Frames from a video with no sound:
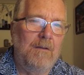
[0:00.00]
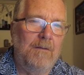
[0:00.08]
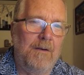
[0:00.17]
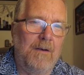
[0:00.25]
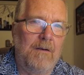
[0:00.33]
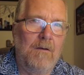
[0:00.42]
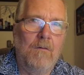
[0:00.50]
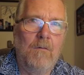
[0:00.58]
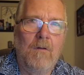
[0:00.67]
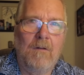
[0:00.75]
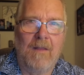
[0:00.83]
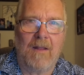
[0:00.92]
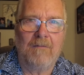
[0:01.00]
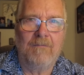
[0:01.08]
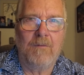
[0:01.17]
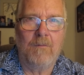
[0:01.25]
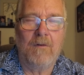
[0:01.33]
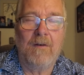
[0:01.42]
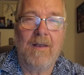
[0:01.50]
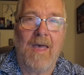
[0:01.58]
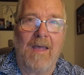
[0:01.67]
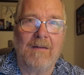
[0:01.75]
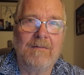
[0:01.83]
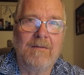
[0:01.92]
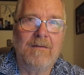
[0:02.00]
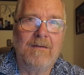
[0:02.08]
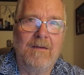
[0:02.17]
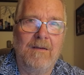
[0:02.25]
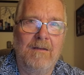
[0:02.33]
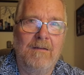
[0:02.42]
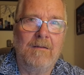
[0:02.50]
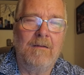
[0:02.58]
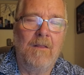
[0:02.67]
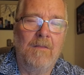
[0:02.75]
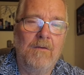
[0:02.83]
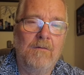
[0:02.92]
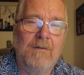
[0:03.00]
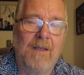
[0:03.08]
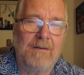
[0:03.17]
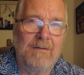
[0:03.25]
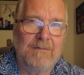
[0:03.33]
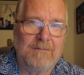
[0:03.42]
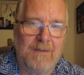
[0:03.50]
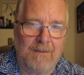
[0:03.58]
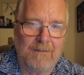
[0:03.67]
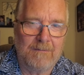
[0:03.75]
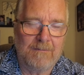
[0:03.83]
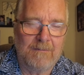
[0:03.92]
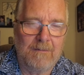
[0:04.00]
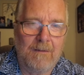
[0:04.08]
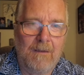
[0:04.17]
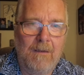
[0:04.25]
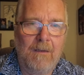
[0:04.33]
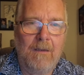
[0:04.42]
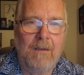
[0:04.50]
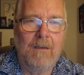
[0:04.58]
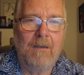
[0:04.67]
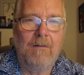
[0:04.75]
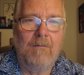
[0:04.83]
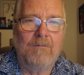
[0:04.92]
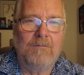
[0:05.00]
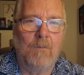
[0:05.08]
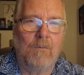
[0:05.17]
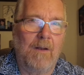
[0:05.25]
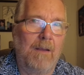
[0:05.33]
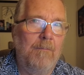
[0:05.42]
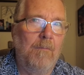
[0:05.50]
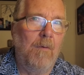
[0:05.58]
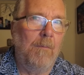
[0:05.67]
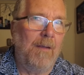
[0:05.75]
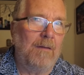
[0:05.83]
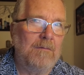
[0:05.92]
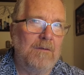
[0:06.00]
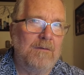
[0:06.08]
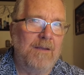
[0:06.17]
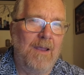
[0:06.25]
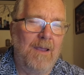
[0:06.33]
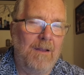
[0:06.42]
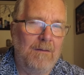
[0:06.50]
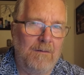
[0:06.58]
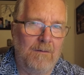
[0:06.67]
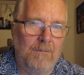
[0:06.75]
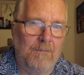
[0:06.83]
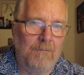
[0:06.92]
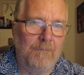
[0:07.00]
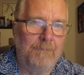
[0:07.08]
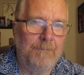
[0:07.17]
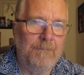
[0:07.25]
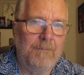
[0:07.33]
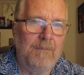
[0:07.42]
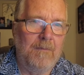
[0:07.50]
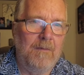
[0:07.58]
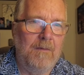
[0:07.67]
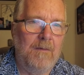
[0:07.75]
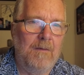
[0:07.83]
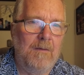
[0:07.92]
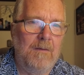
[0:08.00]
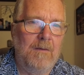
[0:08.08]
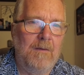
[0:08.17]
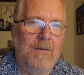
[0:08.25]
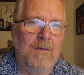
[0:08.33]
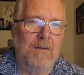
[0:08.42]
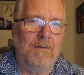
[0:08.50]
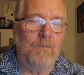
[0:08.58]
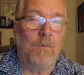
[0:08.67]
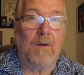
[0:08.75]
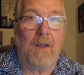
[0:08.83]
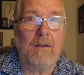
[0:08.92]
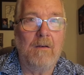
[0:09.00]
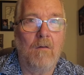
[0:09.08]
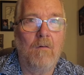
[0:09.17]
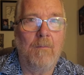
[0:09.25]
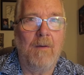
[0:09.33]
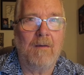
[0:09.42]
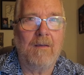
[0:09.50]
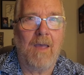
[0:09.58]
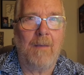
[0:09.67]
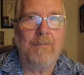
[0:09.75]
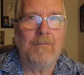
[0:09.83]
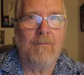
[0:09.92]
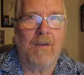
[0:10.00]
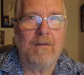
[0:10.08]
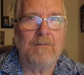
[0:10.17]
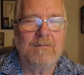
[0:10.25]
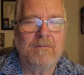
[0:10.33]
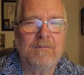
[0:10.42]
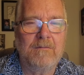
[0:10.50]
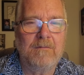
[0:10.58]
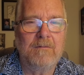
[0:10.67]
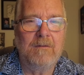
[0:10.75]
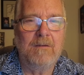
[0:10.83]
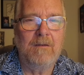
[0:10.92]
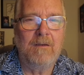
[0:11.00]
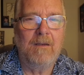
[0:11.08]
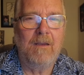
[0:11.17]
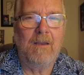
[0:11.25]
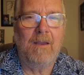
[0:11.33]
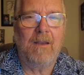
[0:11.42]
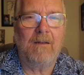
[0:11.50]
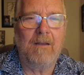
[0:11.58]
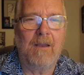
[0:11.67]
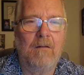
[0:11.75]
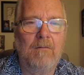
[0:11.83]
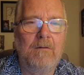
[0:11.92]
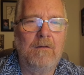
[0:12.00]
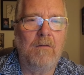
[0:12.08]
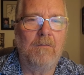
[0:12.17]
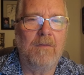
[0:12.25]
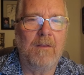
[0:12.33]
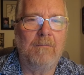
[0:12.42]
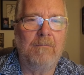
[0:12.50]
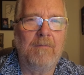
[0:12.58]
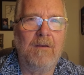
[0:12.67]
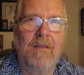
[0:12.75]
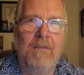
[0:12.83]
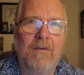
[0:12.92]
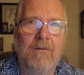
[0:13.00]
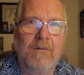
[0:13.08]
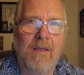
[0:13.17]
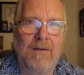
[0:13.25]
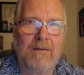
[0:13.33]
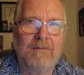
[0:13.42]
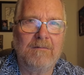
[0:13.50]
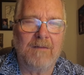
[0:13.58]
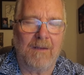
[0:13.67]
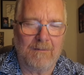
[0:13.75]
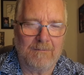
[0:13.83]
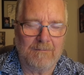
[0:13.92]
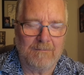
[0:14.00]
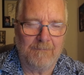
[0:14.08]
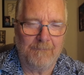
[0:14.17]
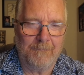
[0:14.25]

that I know a lot of you are not in the United States. So what I'm about to tell you is what I know about copyrights, and I only know them in the United States.